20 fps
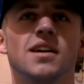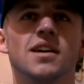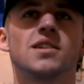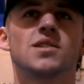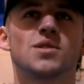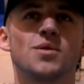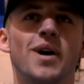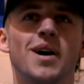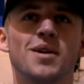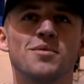Yeah,
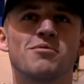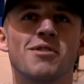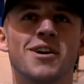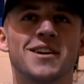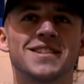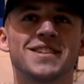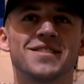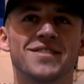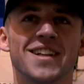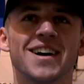it's quite
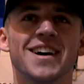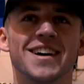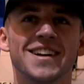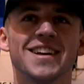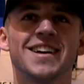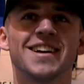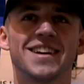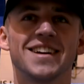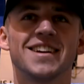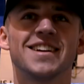impressive,
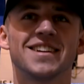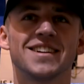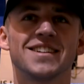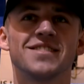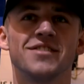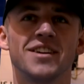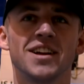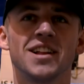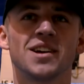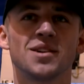isn't
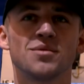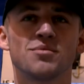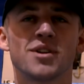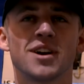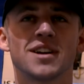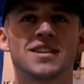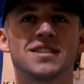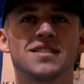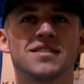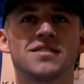it? Really
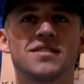impressive.